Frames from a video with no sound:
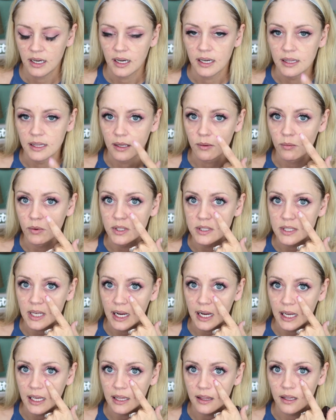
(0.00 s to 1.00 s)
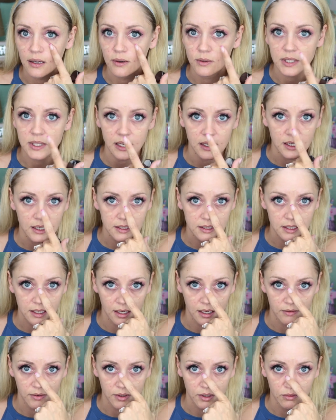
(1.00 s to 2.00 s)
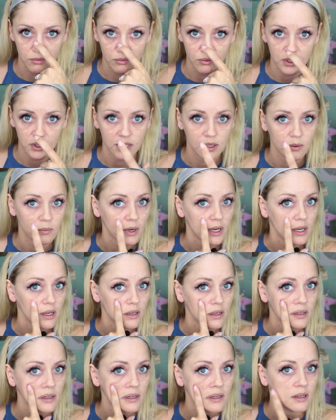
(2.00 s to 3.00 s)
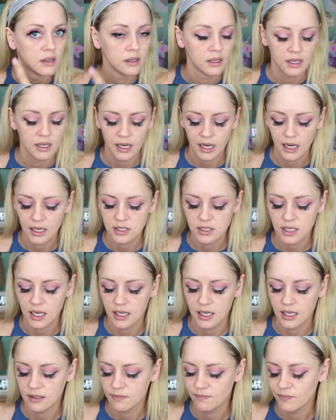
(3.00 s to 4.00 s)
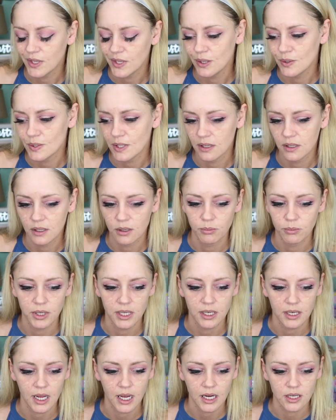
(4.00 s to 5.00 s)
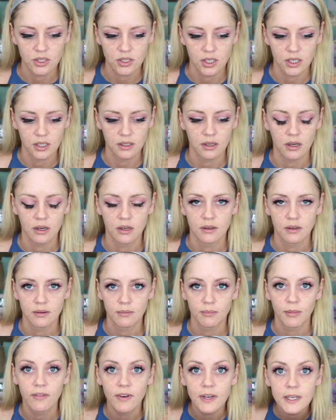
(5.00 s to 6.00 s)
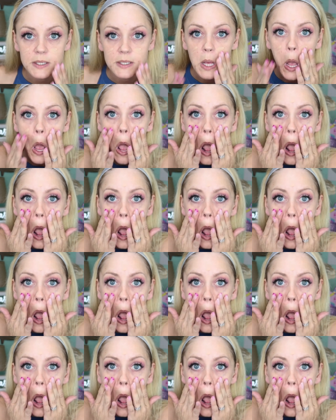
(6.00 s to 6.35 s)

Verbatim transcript: And then once I get those areas covered really well, I just kind of use a little bit extra on my face.